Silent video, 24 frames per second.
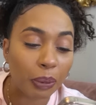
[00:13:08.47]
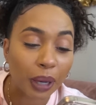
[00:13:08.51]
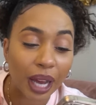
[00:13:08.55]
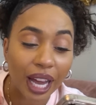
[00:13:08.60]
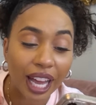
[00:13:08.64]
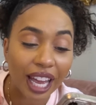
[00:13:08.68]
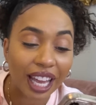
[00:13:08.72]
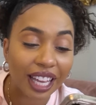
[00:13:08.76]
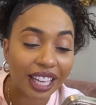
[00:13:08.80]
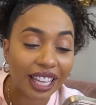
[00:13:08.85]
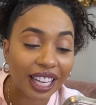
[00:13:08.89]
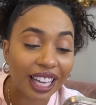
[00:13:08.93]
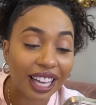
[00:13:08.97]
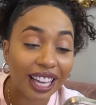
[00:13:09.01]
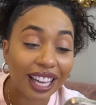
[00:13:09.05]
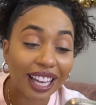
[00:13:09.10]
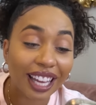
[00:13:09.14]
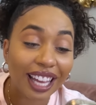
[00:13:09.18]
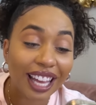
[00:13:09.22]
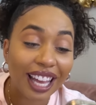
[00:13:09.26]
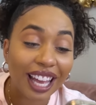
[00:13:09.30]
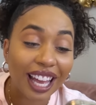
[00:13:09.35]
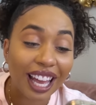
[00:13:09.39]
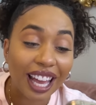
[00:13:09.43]
But
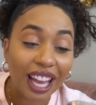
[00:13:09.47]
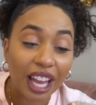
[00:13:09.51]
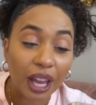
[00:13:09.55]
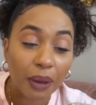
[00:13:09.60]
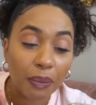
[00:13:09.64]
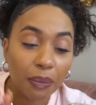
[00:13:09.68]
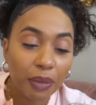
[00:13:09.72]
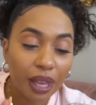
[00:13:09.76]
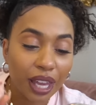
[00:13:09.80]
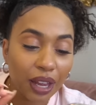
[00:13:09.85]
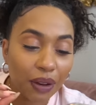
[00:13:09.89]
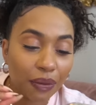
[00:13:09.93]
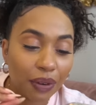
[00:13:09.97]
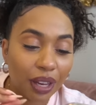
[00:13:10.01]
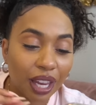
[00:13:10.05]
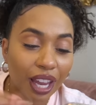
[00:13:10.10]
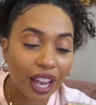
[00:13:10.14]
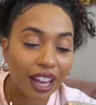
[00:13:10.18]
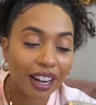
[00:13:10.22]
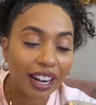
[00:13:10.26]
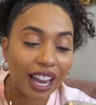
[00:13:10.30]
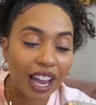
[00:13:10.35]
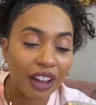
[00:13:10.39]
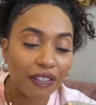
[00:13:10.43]
me and
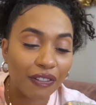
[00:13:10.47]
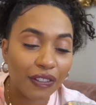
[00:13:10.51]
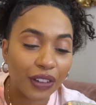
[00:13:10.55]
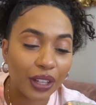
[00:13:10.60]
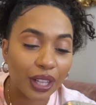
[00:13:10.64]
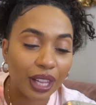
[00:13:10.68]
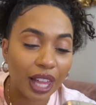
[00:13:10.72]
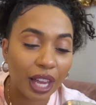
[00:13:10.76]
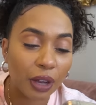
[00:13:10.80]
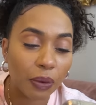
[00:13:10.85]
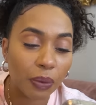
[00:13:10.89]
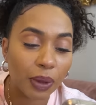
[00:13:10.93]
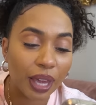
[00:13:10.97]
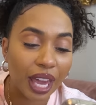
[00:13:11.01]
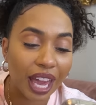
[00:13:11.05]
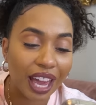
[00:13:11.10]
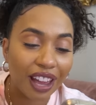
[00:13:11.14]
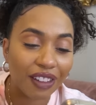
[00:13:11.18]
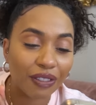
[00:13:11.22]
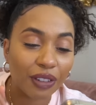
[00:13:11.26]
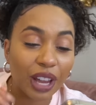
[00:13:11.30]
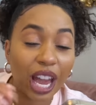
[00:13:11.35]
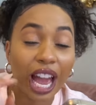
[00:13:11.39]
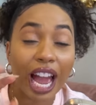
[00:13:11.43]
Rihanna, I feel like we
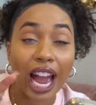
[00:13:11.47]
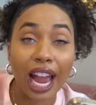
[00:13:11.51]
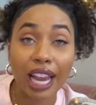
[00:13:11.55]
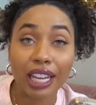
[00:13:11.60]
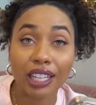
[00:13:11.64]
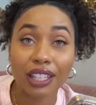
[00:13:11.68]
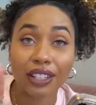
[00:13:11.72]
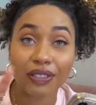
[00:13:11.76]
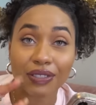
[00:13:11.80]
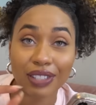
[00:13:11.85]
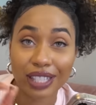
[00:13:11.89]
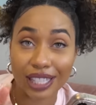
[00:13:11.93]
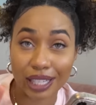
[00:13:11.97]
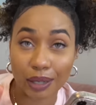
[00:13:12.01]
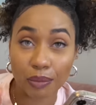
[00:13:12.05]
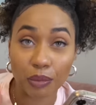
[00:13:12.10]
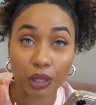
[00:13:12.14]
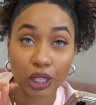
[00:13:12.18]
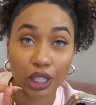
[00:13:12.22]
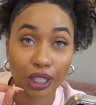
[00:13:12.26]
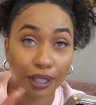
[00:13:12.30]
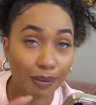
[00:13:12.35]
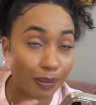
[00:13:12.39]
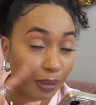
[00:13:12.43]
have kind of
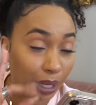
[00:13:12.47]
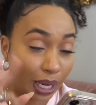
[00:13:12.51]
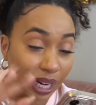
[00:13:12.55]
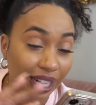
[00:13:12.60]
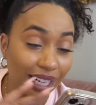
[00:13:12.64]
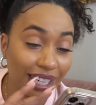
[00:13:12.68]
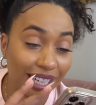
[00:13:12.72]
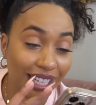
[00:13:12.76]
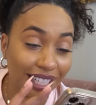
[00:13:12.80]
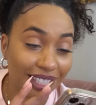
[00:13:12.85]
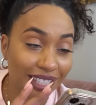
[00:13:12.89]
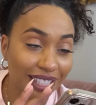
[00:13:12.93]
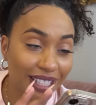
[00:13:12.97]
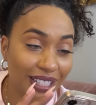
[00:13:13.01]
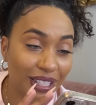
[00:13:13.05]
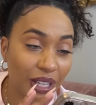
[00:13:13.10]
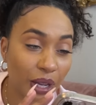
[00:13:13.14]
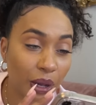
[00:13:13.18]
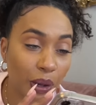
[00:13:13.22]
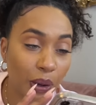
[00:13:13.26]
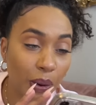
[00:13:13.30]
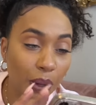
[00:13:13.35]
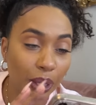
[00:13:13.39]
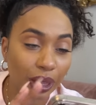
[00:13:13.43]
similar bodies.
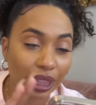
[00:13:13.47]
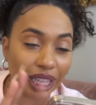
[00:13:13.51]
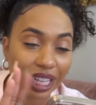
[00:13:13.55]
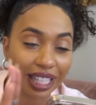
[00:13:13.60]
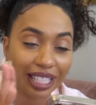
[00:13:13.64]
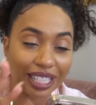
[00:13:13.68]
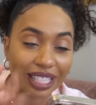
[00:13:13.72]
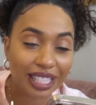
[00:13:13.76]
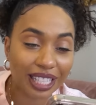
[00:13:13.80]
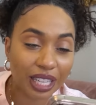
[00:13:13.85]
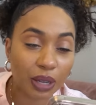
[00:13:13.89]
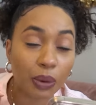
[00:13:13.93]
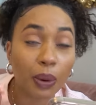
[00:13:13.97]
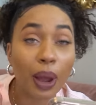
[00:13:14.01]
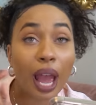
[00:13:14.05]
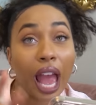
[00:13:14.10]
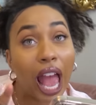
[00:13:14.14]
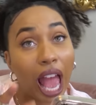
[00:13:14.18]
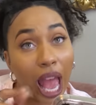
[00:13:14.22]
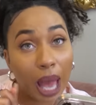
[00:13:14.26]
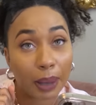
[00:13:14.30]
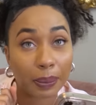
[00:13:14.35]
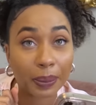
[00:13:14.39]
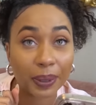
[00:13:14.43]
So let's see what
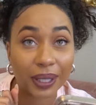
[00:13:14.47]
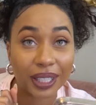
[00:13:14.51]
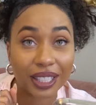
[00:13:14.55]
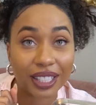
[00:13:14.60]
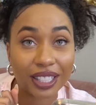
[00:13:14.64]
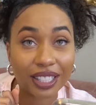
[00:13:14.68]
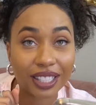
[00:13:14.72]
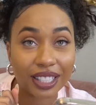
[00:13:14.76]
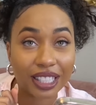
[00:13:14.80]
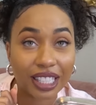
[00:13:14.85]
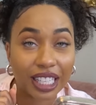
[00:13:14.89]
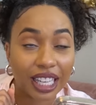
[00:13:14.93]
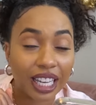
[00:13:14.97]
happens.